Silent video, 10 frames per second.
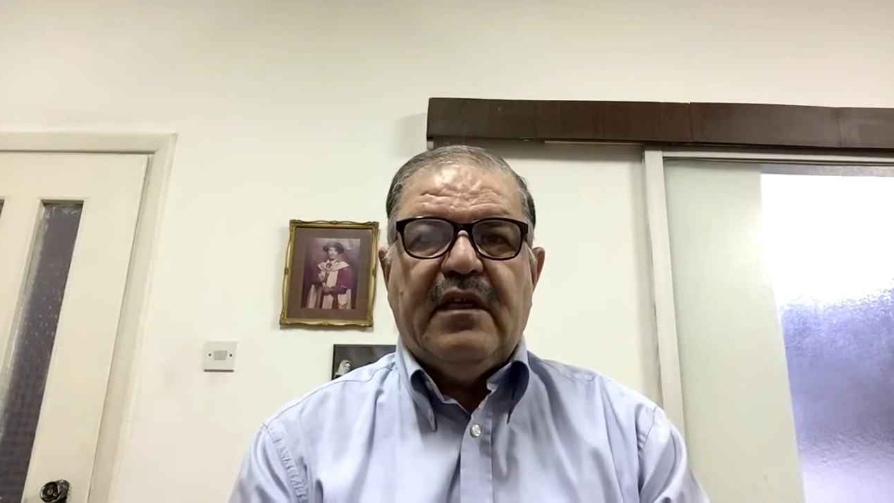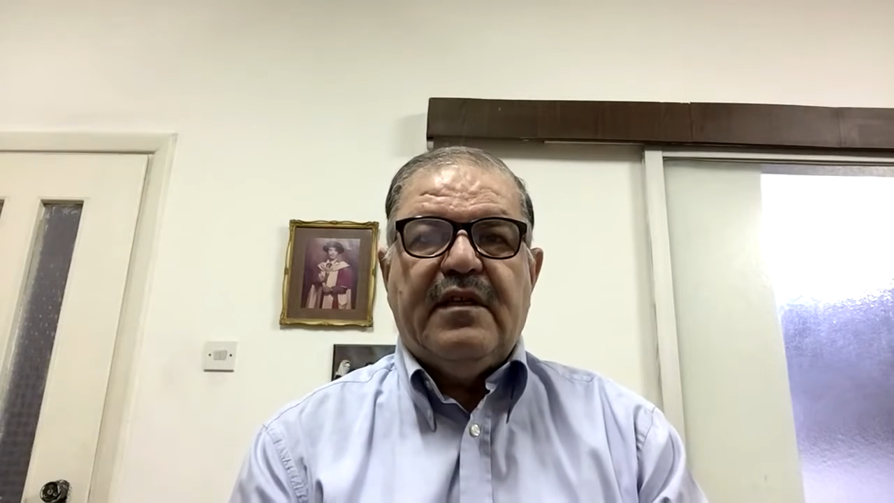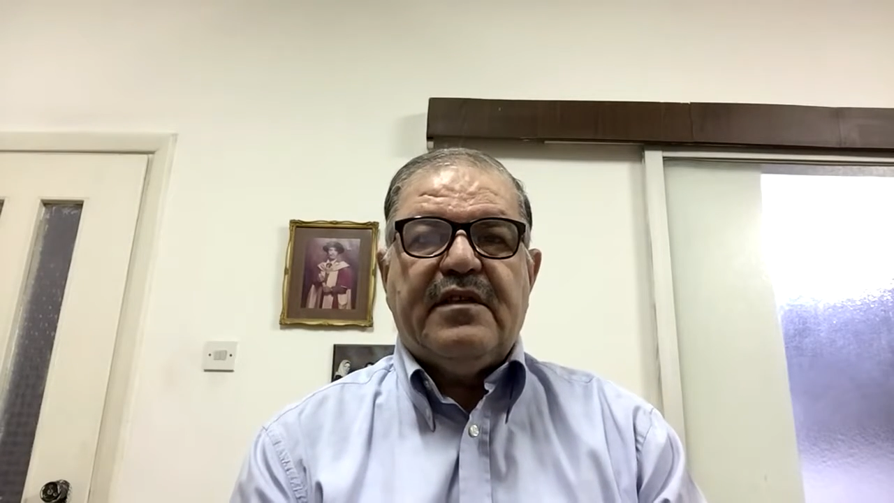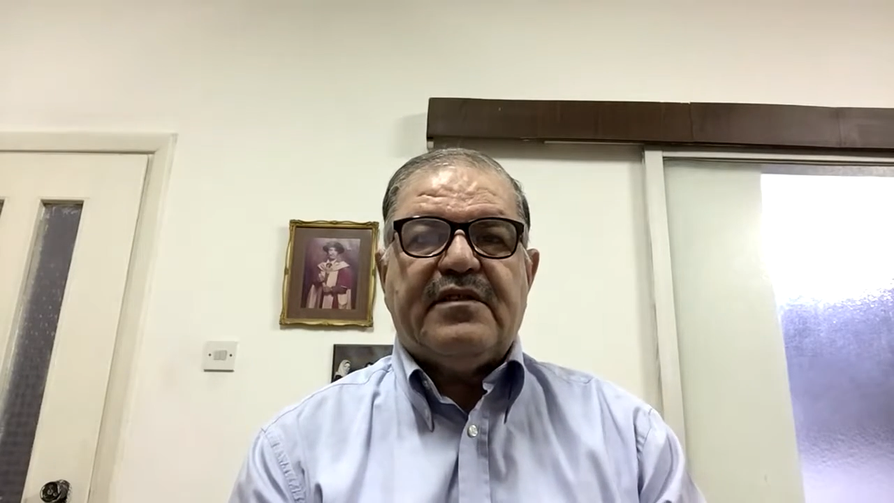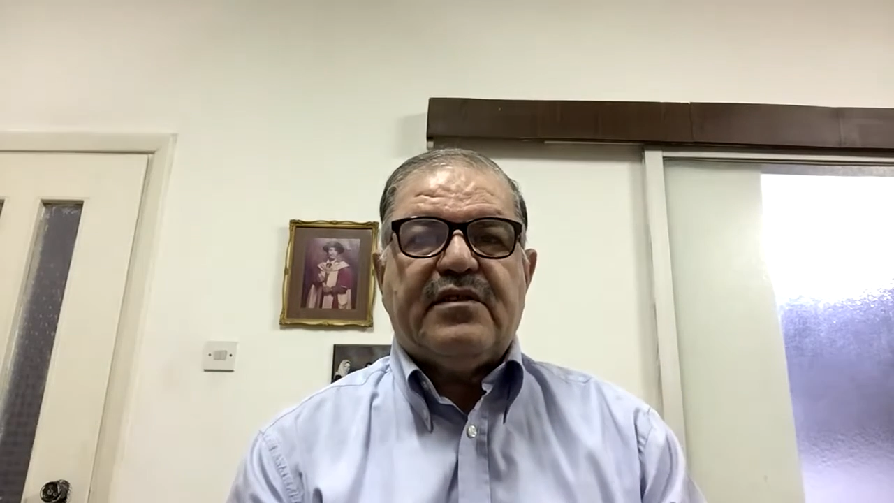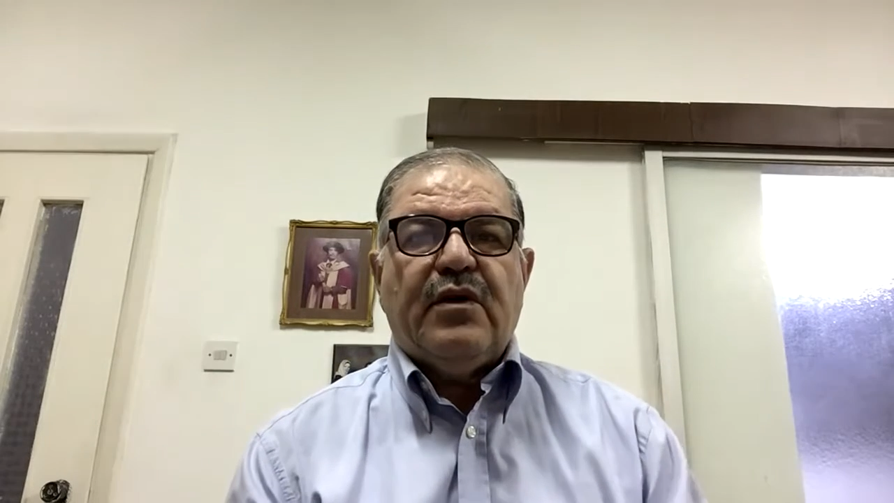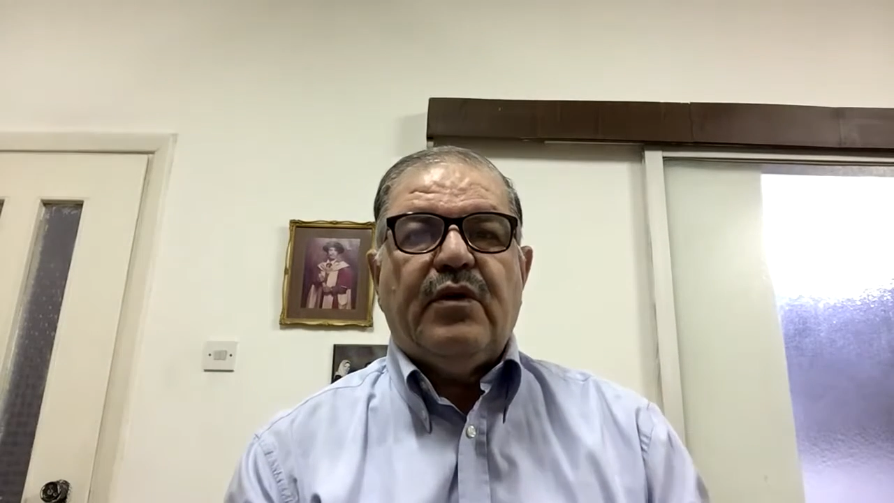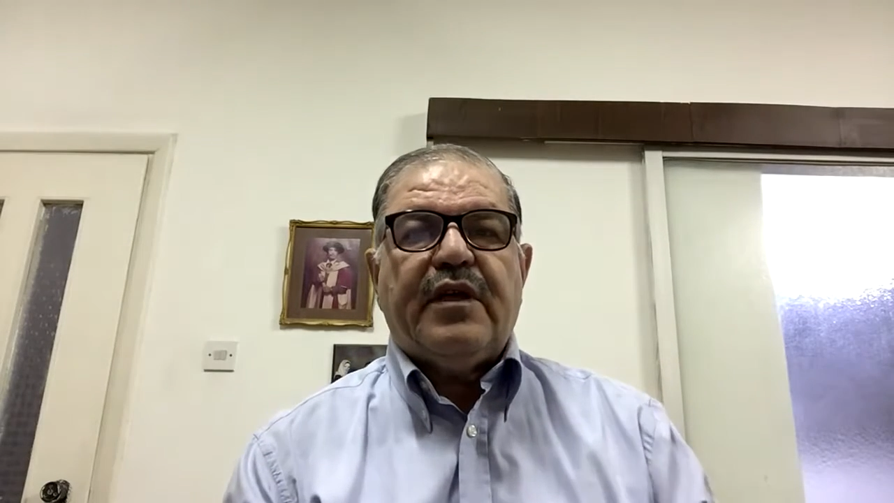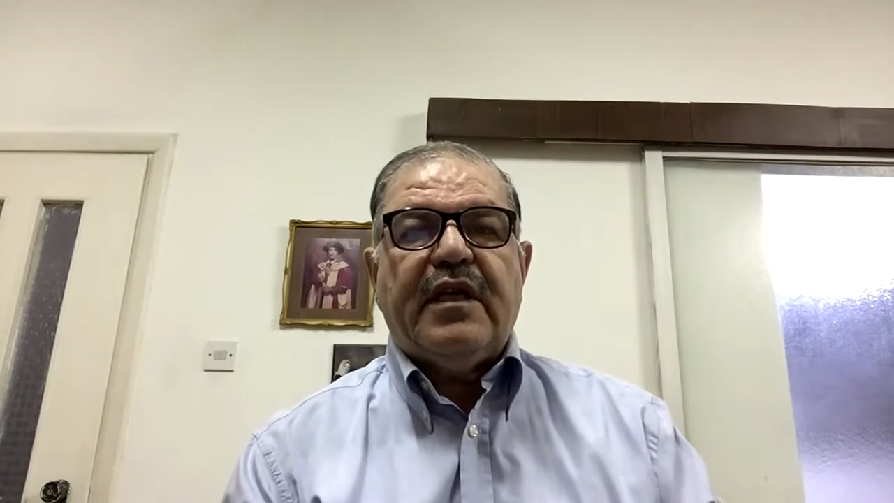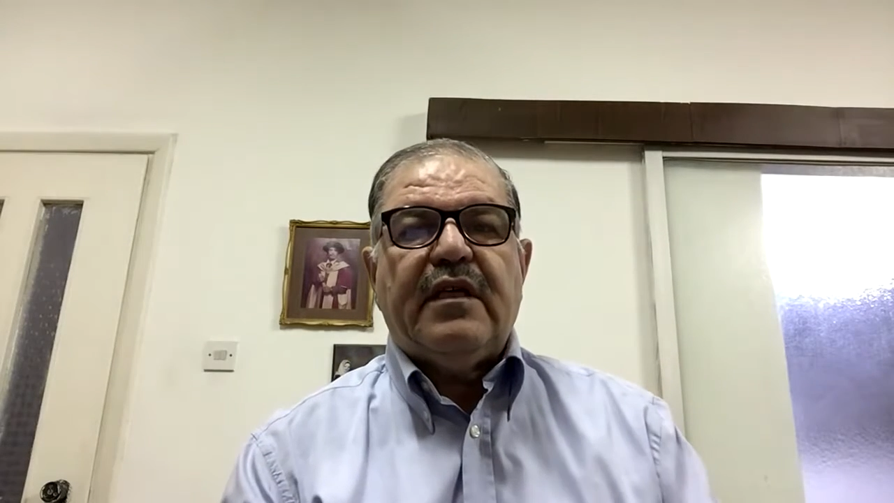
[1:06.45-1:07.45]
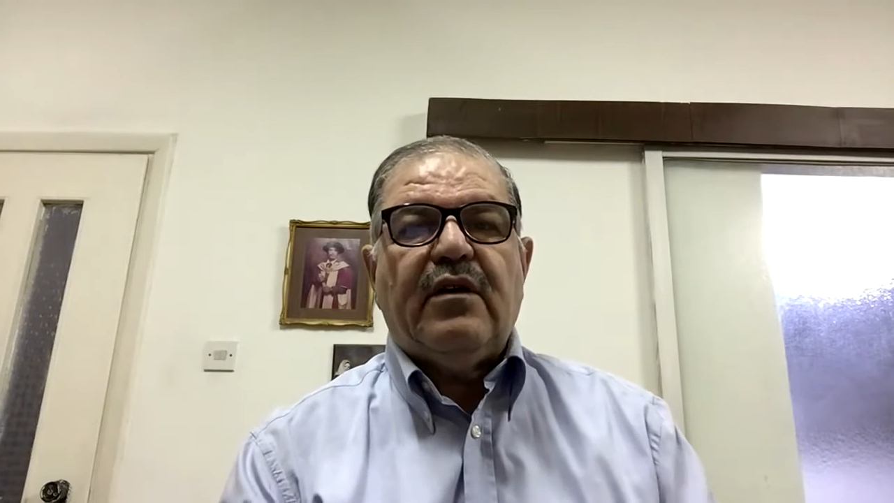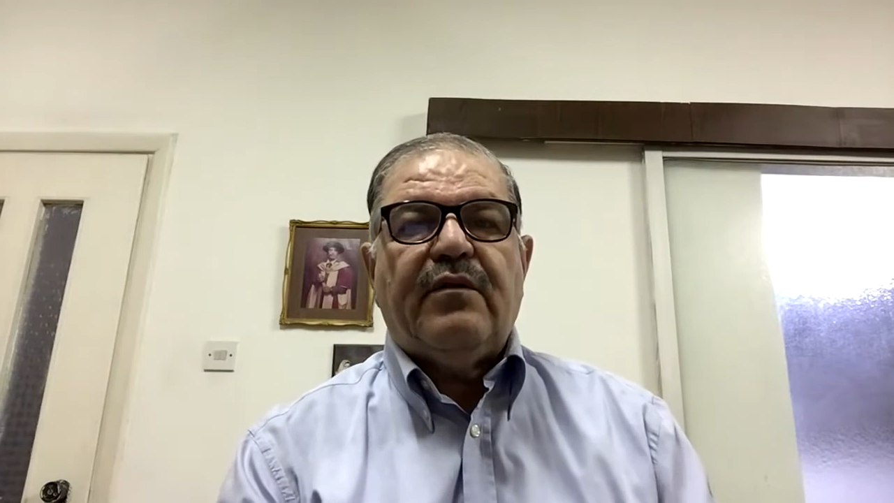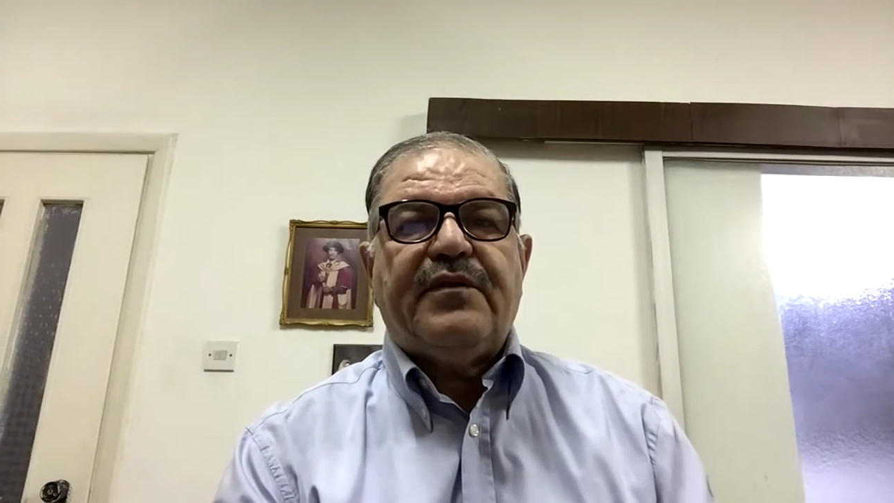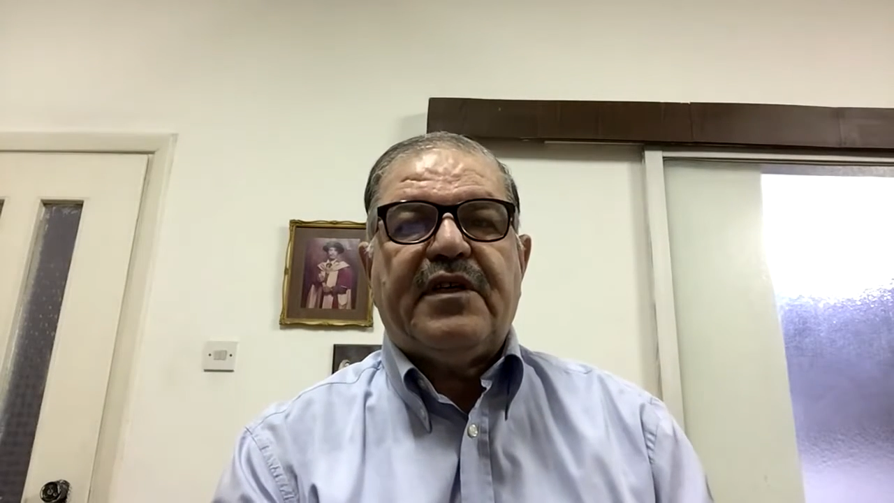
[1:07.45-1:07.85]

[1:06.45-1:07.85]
in the story of